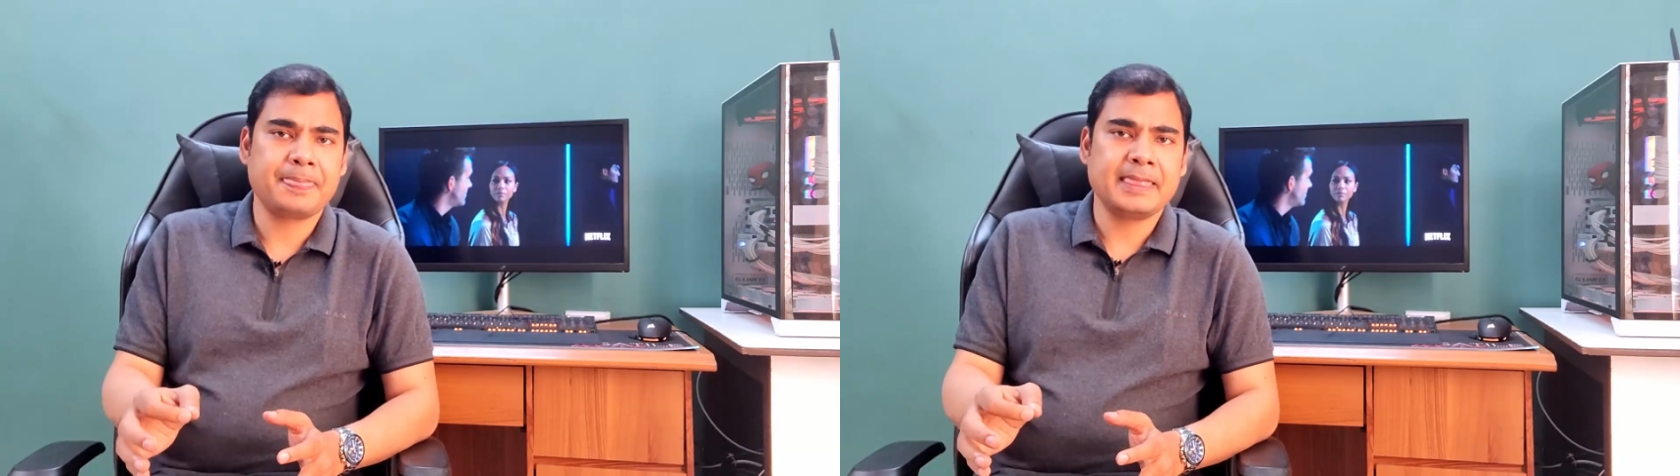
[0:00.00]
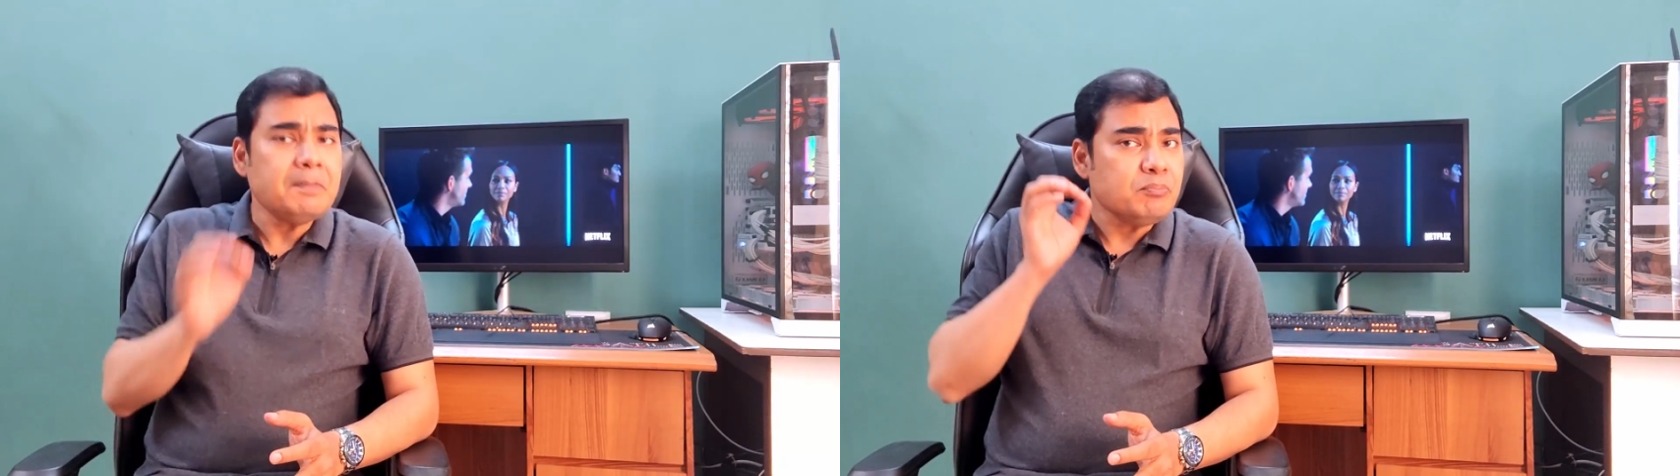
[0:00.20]

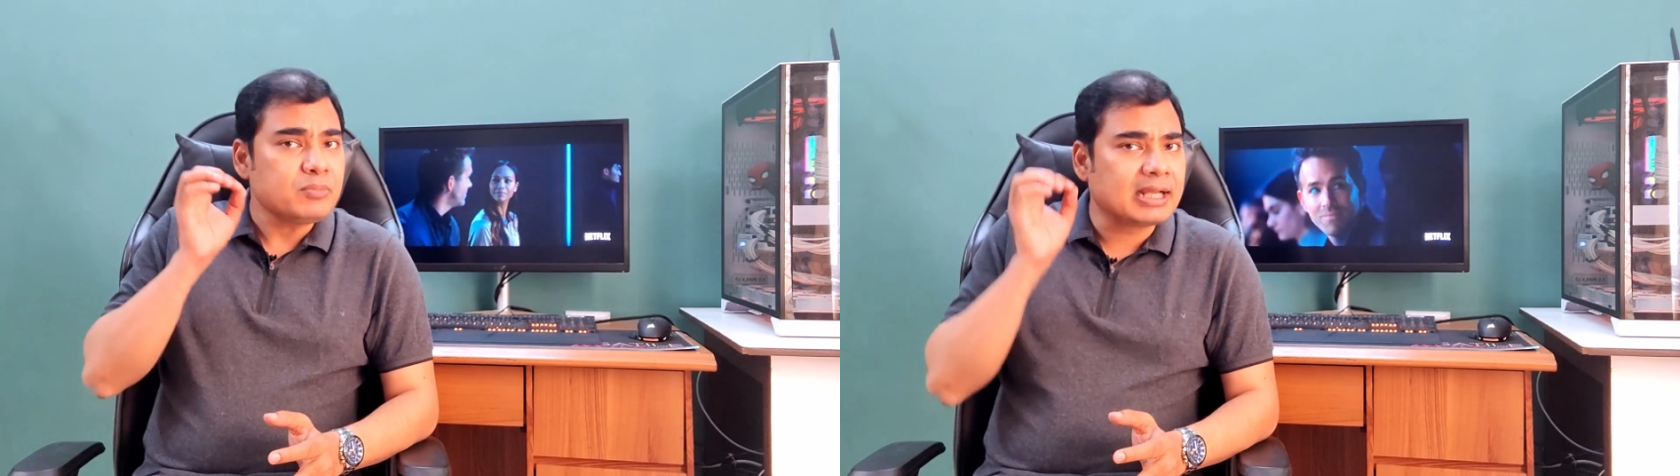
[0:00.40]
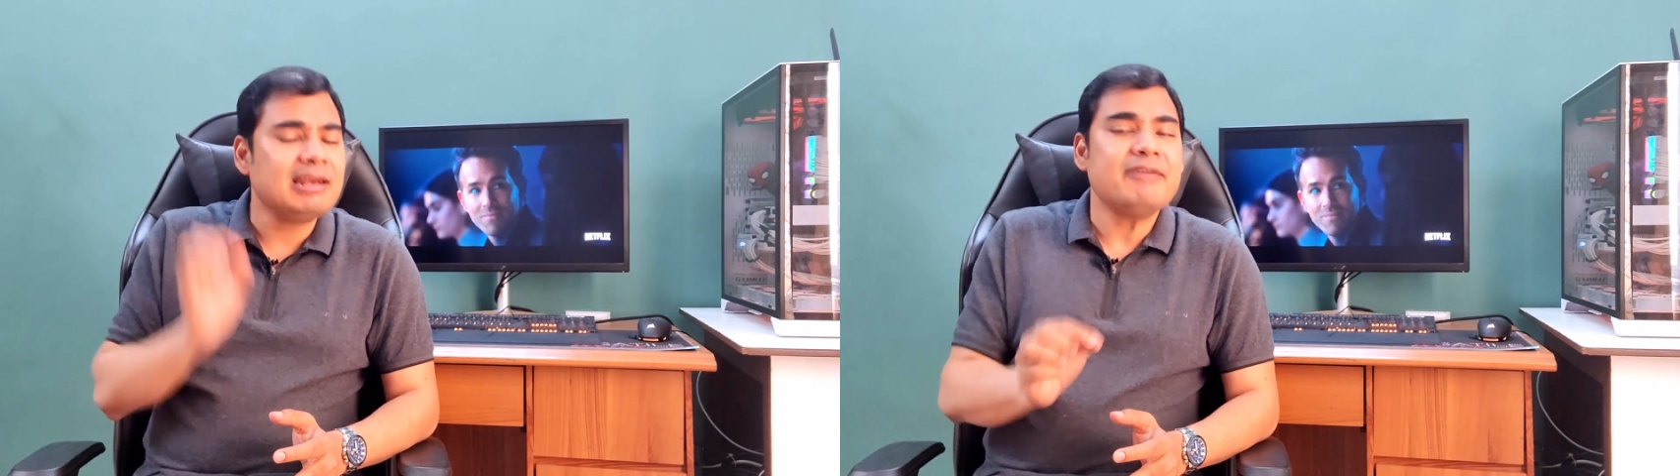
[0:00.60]
Some
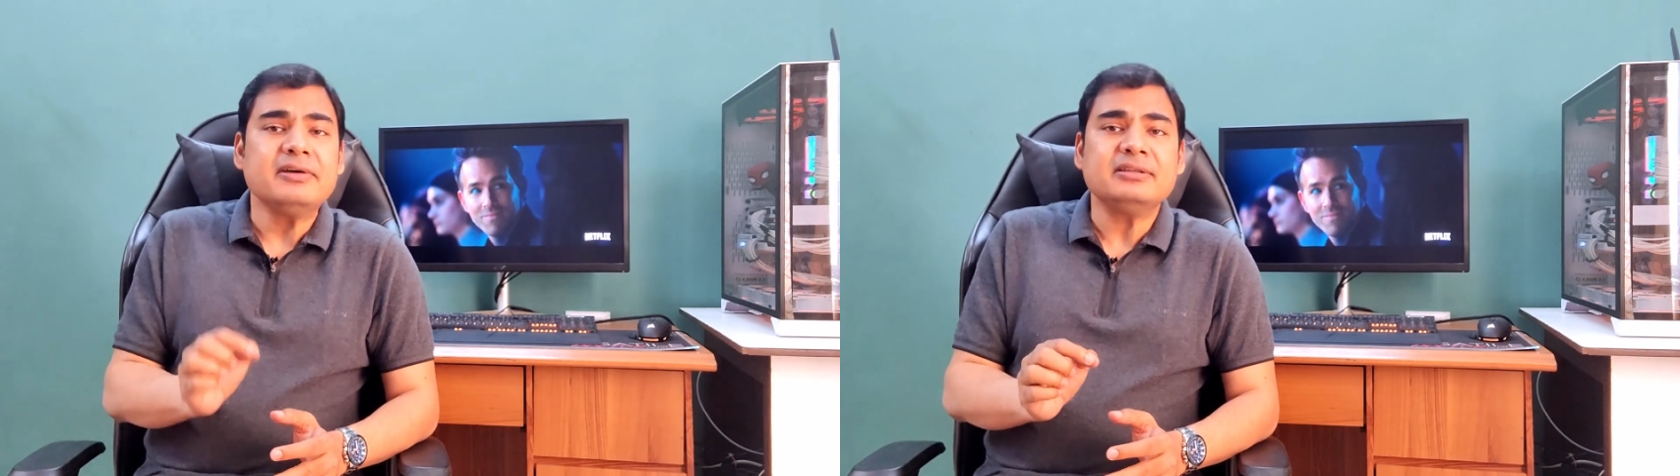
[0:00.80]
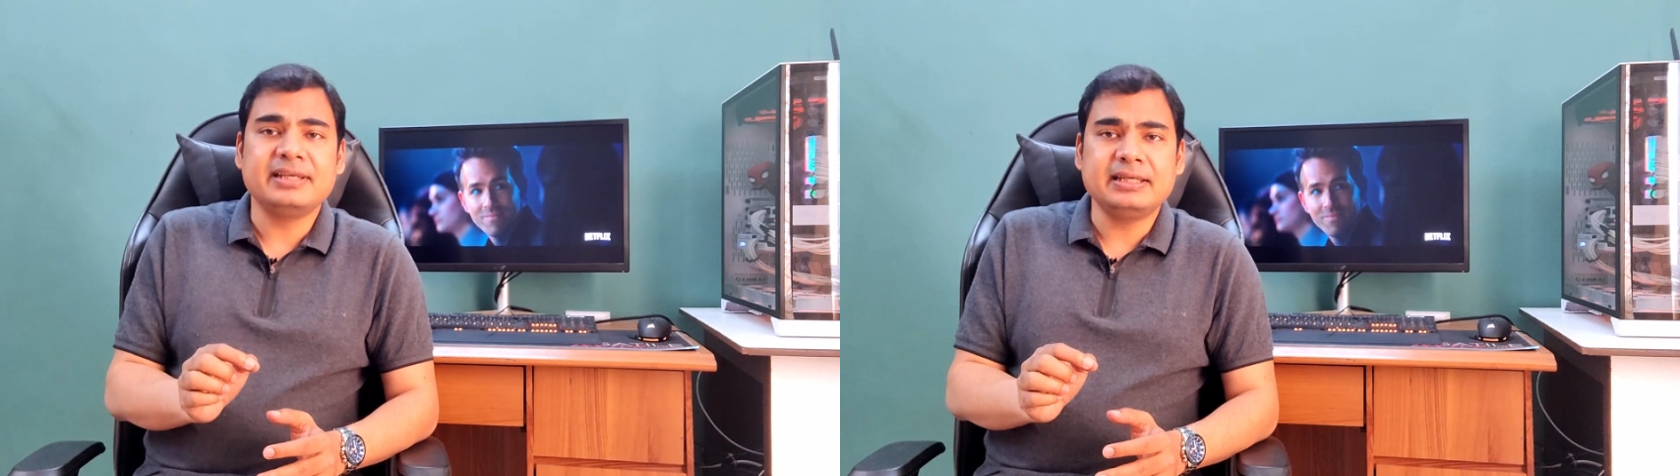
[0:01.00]

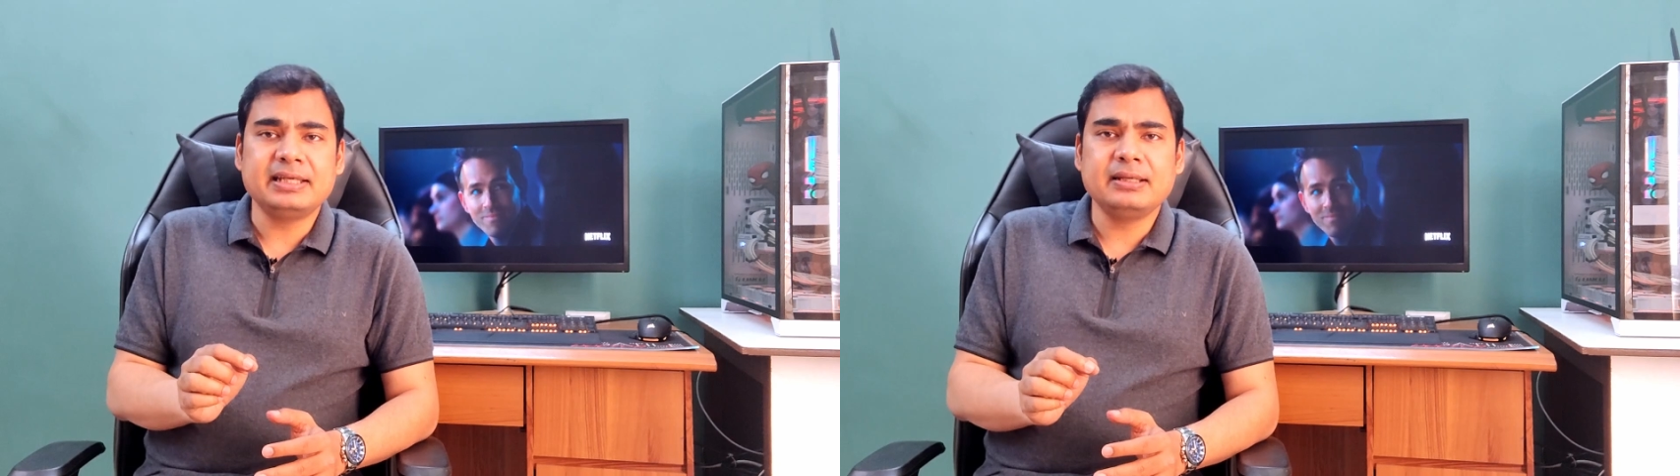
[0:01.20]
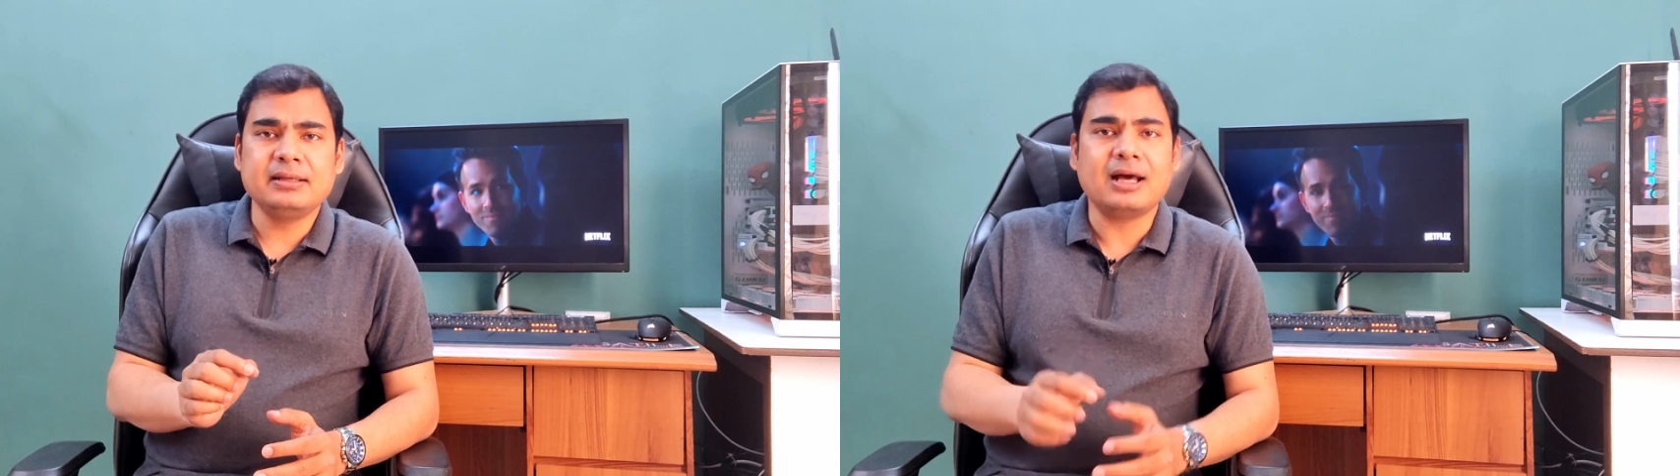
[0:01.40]
clever
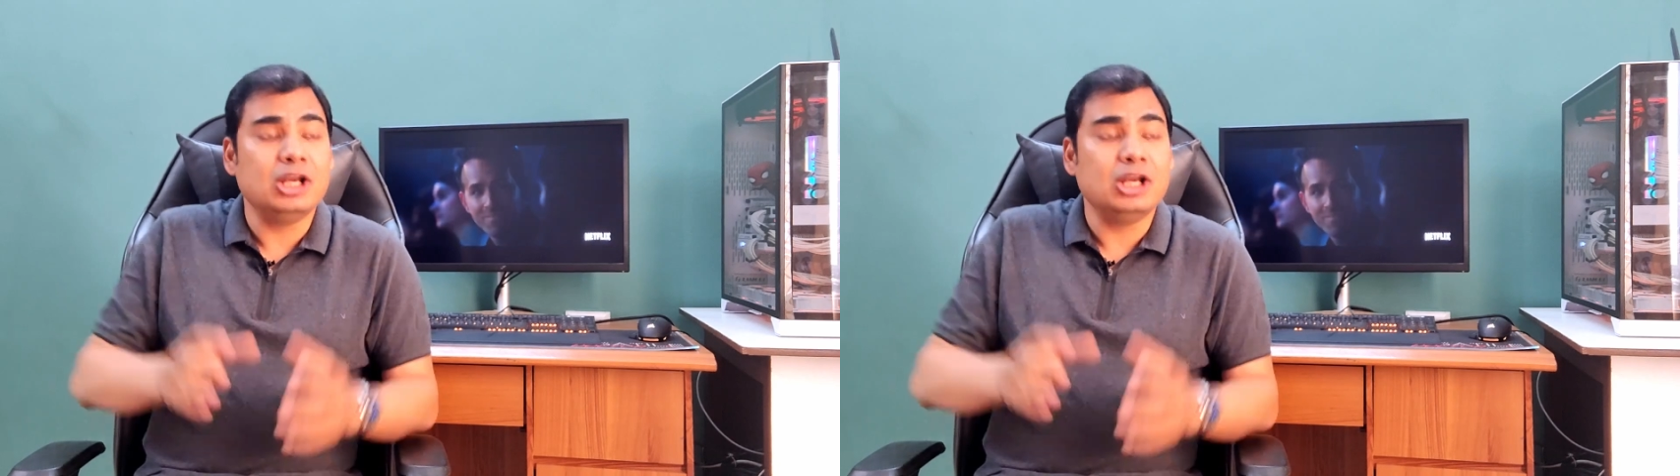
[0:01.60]
thinking,